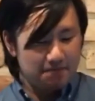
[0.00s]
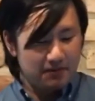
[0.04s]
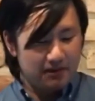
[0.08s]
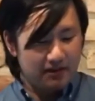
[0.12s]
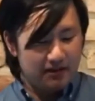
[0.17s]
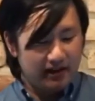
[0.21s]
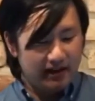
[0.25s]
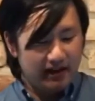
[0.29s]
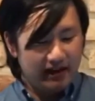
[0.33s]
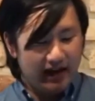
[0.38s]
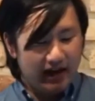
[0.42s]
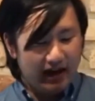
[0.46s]

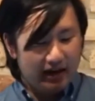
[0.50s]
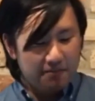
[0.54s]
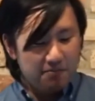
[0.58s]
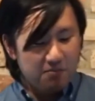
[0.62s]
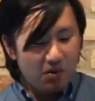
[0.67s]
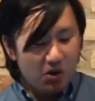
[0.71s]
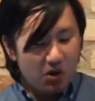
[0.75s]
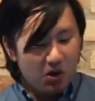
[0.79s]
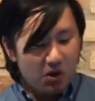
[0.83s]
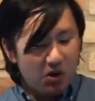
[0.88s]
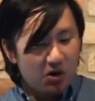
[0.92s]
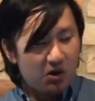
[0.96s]
He had
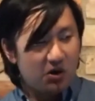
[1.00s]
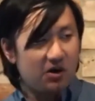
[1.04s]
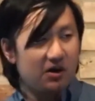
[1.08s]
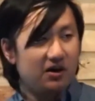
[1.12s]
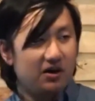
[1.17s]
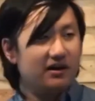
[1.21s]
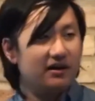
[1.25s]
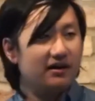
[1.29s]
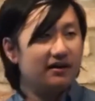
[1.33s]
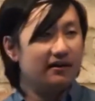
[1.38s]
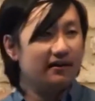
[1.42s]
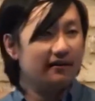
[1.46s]
murdered.
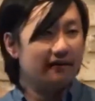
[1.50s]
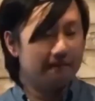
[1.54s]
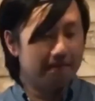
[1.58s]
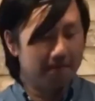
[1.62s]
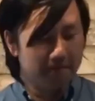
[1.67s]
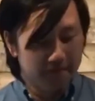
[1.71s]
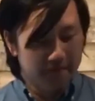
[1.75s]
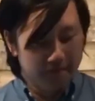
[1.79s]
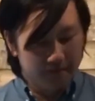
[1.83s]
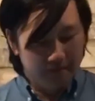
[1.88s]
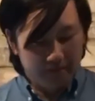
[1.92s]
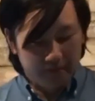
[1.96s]

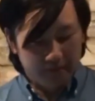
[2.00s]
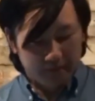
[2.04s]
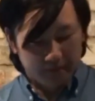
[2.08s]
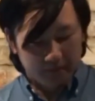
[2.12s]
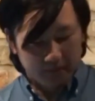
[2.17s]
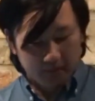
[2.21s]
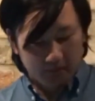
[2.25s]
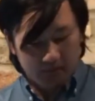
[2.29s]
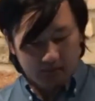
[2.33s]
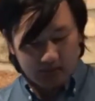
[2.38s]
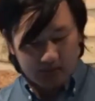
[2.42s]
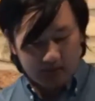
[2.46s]

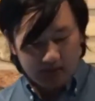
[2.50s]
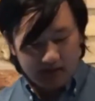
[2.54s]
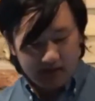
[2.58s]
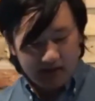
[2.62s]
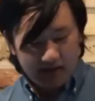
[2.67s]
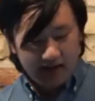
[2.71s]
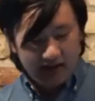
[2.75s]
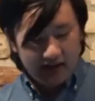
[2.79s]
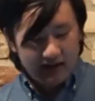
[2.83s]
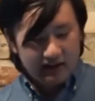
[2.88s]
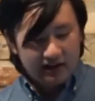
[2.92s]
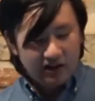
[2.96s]

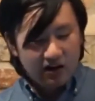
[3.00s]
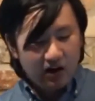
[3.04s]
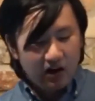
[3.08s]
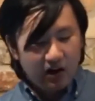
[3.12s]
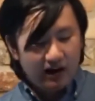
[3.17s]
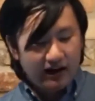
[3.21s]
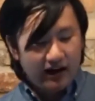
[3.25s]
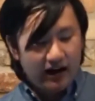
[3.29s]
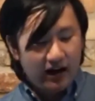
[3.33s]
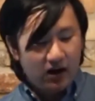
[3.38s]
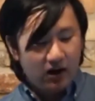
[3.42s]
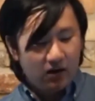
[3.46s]
He had gone
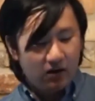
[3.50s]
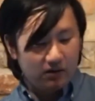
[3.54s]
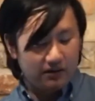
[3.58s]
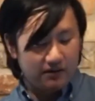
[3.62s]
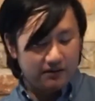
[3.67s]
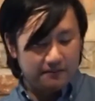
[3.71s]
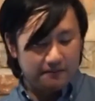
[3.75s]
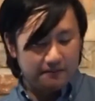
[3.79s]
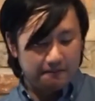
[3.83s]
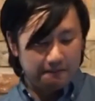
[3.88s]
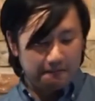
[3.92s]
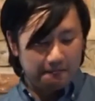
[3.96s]
out.
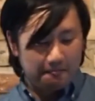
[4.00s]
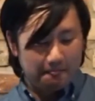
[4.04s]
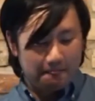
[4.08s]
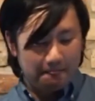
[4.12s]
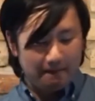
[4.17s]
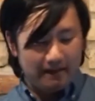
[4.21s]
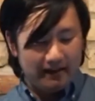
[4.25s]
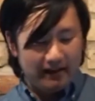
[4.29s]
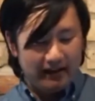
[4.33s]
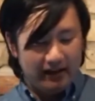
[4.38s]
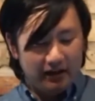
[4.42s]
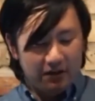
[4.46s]

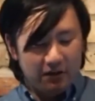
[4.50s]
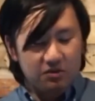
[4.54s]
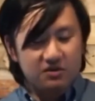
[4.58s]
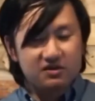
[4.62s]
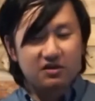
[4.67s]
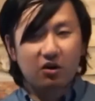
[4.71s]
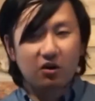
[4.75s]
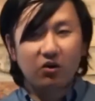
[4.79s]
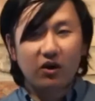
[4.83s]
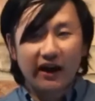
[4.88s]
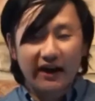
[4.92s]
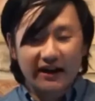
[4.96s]
He was a
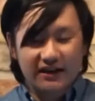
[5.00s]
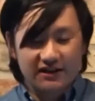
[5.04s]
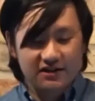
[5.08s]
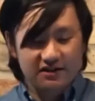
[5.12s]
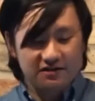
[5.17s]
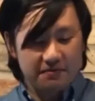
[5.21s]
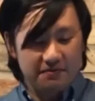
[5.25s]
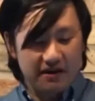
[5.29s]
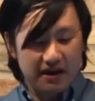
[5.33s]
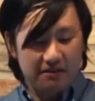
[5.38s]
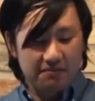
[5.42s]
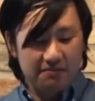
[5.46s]
righteous
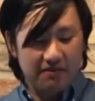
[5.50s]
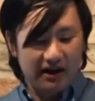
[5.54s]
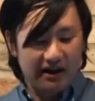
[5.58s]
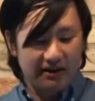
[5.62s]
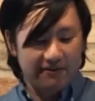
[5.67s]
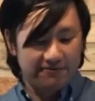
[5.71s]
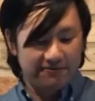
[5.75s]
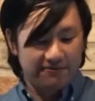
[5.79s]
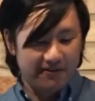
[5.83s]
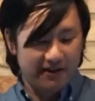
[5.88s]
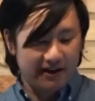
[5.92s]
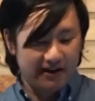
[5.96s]
man by
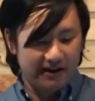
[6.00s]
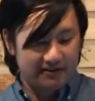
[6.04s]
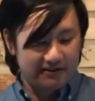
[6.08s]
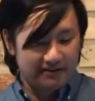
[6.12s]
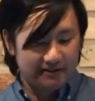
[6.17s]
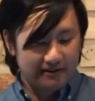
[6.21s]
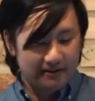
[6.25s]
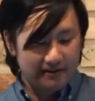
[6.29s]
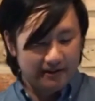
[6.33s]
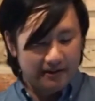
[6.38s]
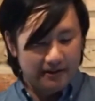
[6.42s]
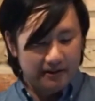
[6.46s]
faith.
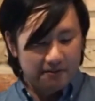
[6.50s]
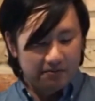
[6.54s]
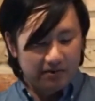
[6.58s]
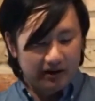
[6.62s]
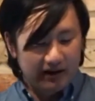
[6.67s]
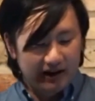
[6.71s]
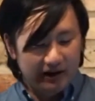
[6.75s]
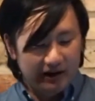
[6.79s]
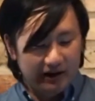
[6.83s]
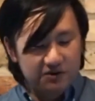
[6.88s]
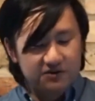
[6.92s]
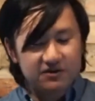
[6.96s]
But
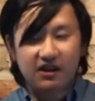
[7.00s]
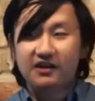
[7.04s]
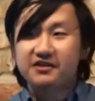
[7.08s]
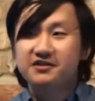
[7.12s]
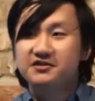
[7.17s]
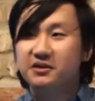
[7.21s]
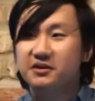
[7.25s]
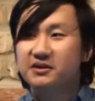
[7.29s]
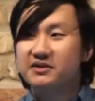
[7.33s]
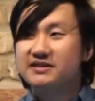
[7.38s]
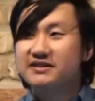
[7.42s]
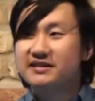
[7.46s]
he was
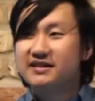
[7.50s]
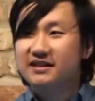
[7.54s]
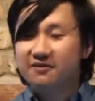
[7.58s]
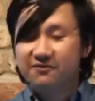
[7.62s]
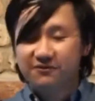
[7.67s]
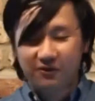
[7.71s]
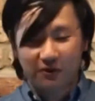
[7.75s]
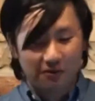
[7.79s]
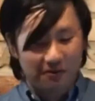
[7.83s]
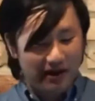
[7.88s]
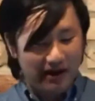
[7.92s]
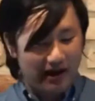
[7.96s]
also a
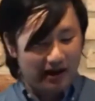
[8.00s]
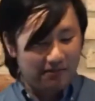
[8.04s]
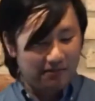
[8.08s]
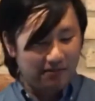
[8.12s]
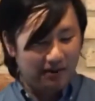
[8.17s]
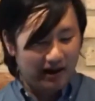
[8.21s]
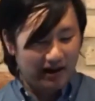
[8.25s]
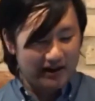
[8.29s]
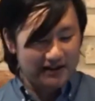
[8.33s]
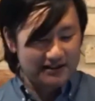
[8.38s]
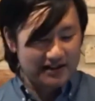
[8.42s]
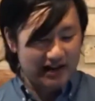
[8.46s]
sinful man
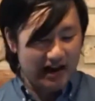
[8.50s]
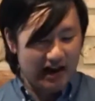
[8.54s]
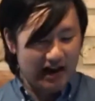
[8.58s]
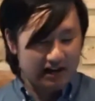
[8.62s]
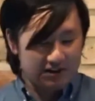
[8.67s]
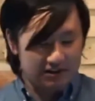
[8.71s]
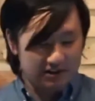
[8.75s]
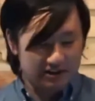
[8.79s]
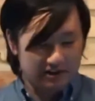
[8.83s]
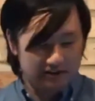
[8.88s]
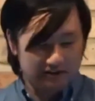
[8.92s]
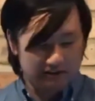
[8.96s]
by his
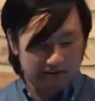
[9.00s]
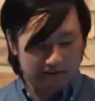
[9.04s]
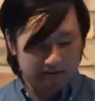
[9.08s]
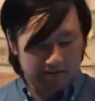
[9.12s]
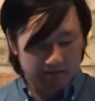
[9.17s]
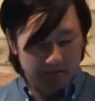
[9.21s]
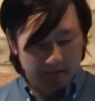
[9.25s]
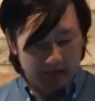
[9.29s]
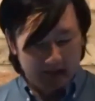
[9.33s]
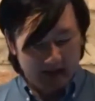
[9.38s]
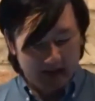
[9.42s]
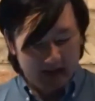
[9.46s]
action.
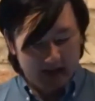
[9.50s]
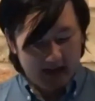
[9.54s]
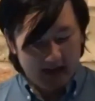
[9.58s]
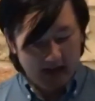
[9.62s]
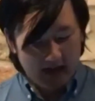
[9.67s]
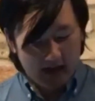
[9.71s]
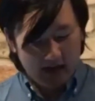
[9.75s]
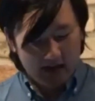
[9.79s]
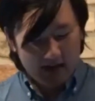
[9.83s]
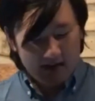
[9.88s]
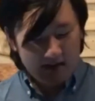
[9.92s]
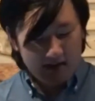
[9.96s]
He
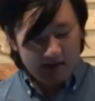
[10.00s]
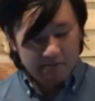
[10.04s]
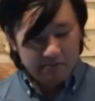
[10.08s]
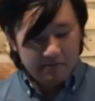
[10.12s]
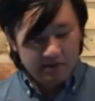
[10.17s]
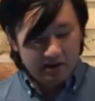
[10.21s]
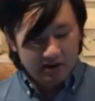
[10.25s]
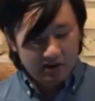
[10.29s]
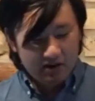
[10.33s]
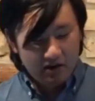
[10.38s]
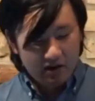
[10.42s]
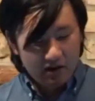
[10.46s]
had
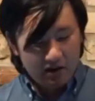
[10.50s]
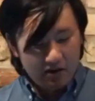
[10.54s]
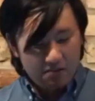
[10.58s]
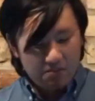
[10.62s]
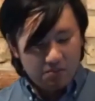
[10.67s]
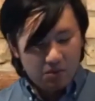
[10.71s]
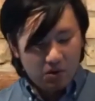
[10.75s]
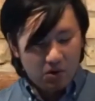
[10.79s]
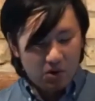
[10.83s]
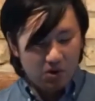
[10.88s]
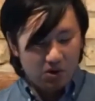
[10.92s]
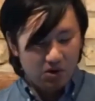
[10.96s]
committed
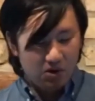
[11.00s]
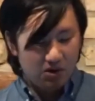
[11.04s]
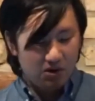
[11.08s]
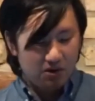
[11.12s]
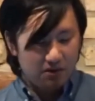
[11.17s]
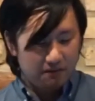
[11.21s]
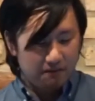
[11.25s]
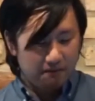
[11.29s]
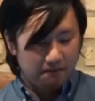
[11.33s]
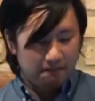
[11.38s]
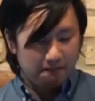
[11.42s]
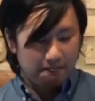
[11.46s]
murder.
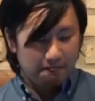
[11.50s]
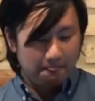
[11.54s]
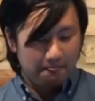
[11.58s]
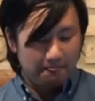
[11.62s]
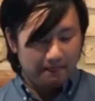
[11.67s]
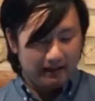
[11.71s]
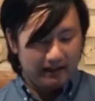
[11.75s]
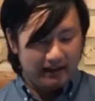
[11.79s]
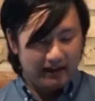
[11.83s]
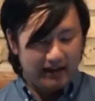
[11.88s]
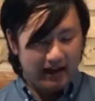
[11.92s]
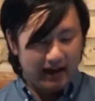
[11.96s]

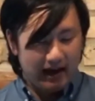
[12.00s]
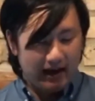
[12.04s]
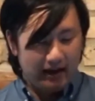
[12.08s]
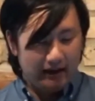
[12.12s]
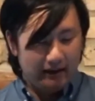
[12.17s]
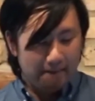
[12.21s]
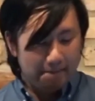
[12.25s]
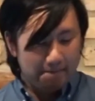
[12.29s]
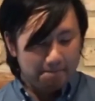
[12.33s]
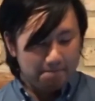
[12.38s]
He had